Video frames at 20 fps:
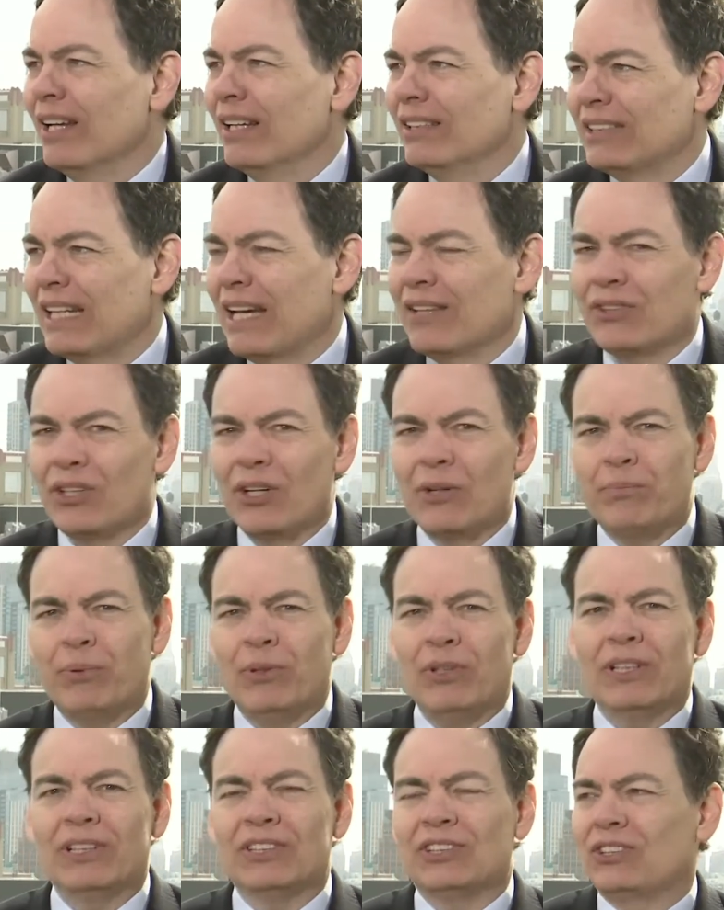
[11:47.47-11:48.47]
is out there
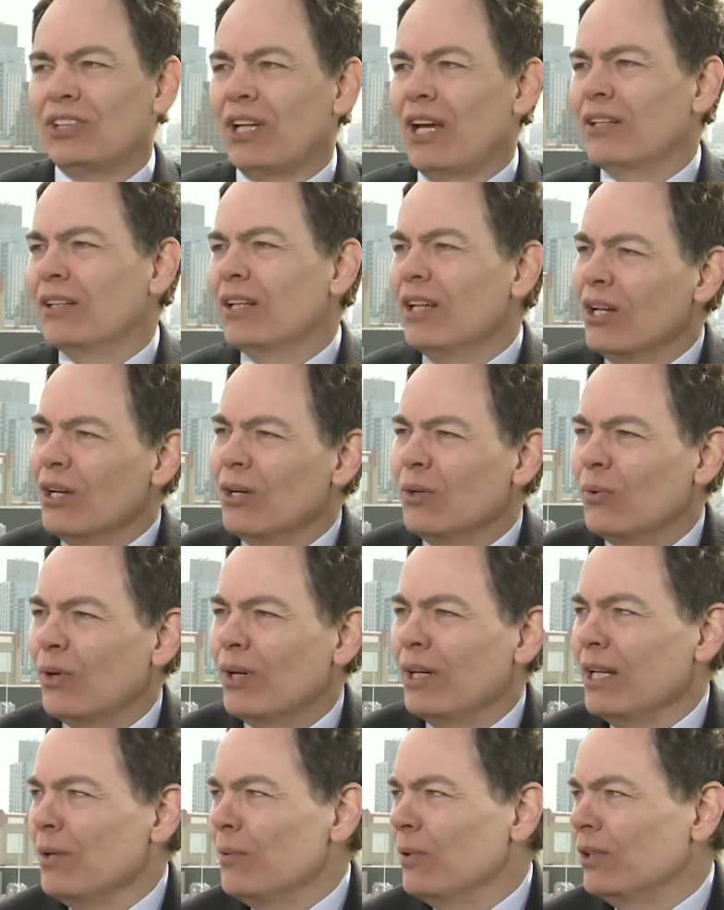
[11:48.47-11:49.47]
pulling a stunt
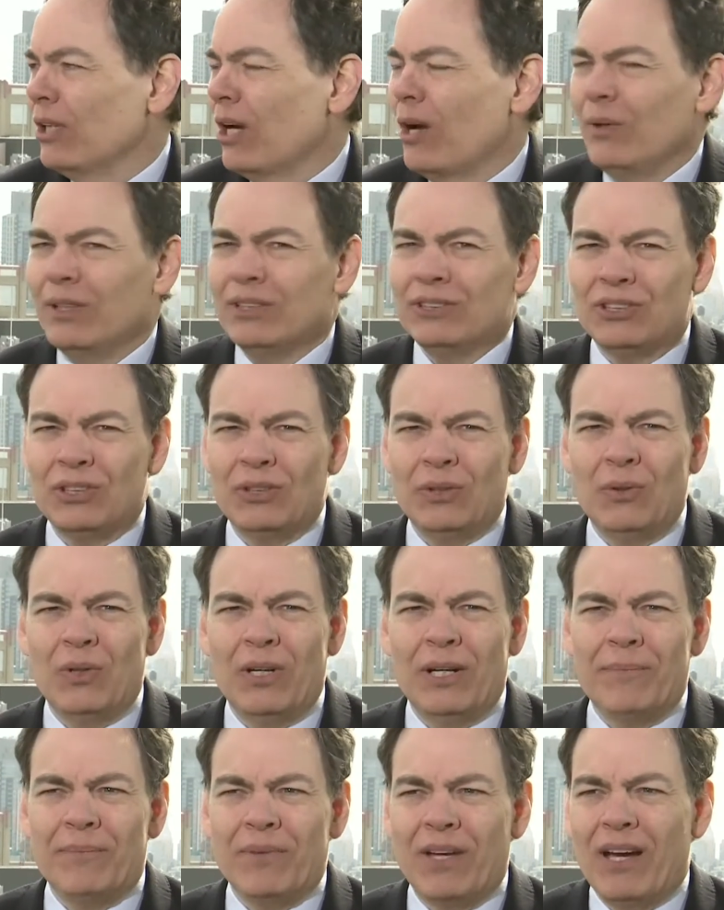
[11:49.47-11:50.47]
where he would go into
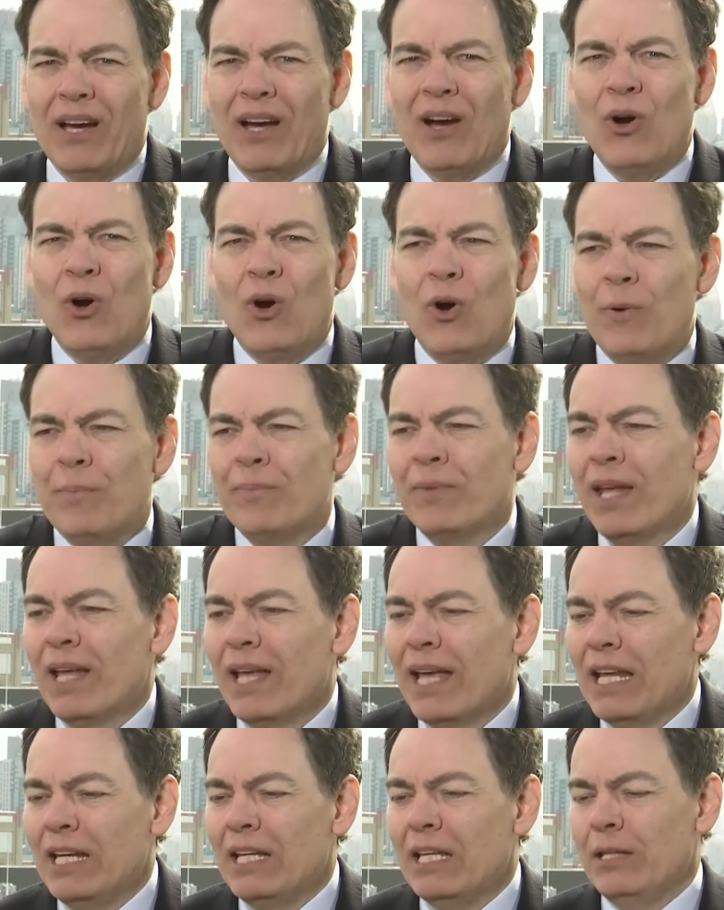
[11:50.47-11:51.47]
a home
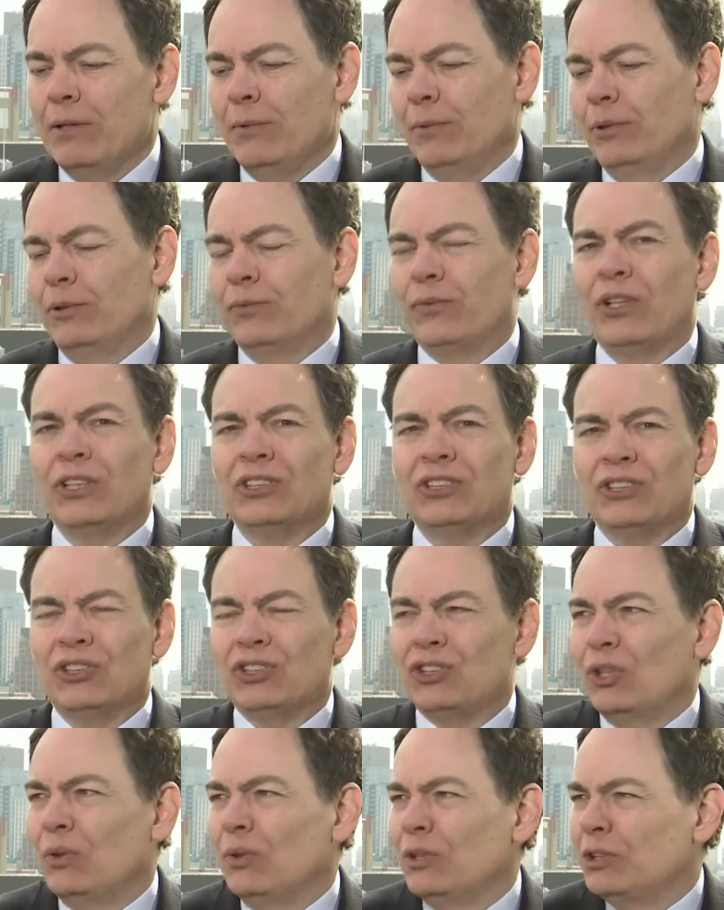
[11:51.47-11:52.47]
and he would reverse the
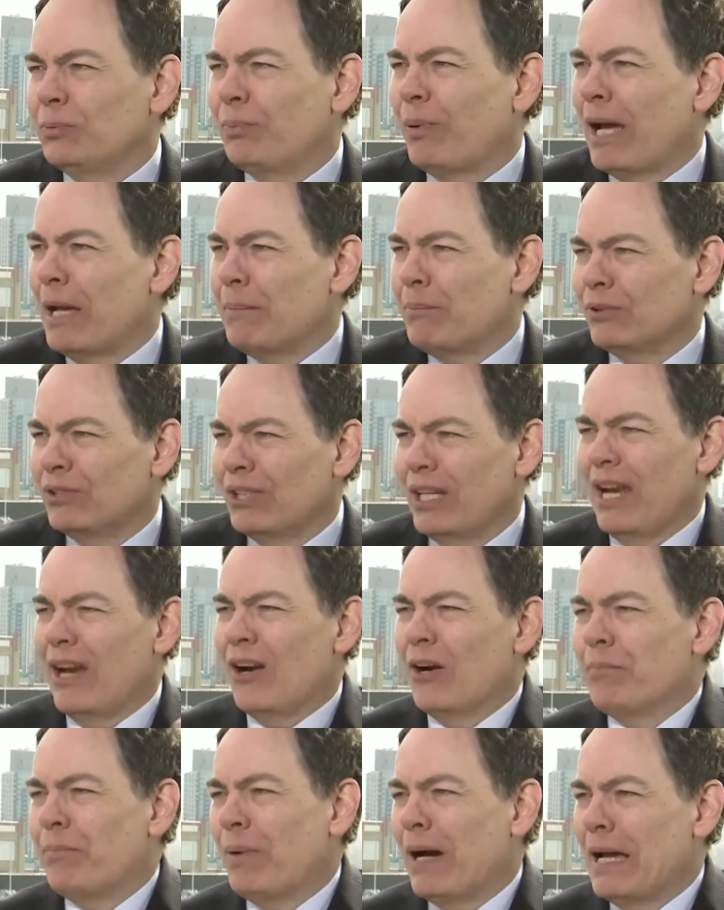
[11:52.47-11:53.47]
sewage pipe with the
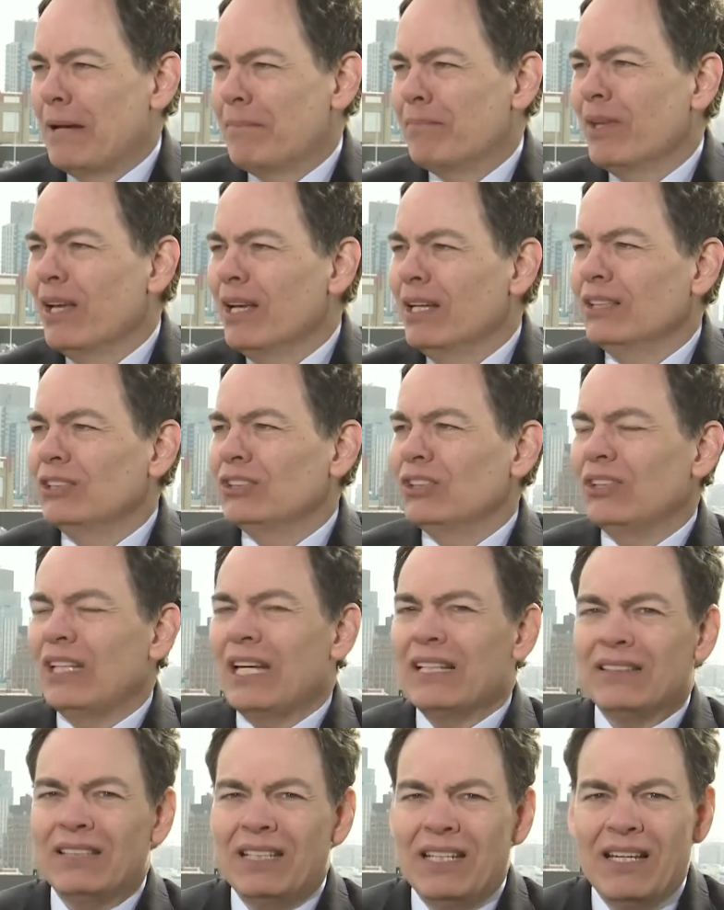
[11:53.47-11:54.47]
air pipe so
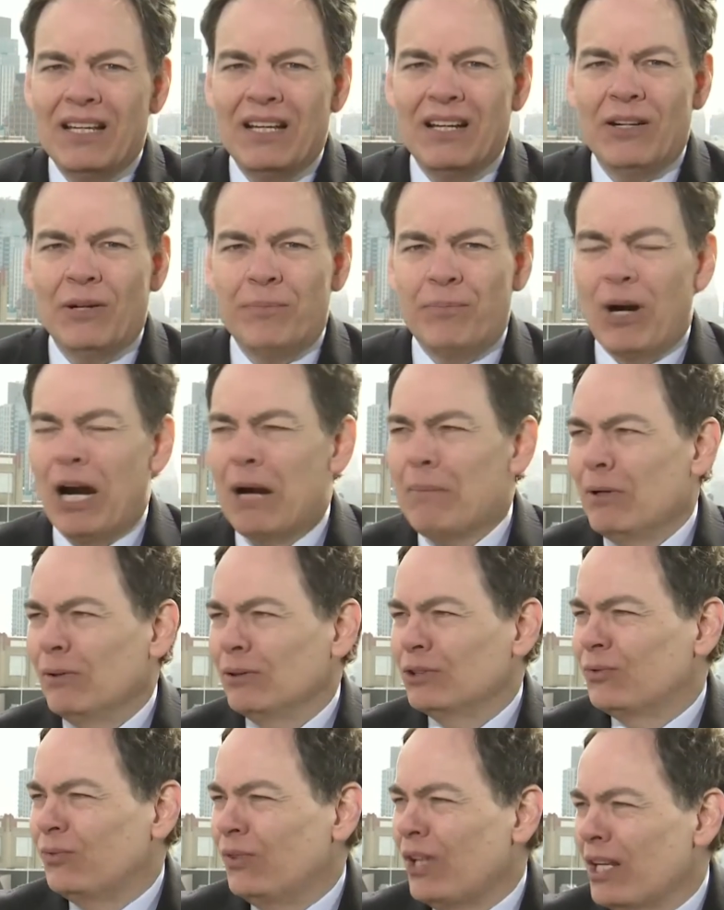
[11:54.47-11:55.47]
that the apartment
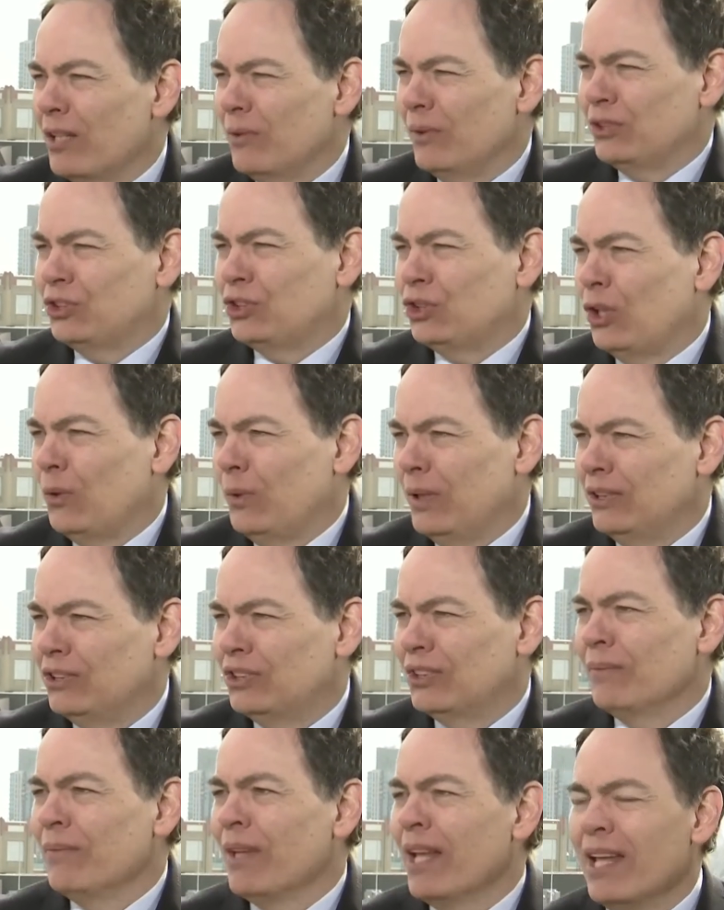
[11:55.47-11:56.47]
was flooded with sewage.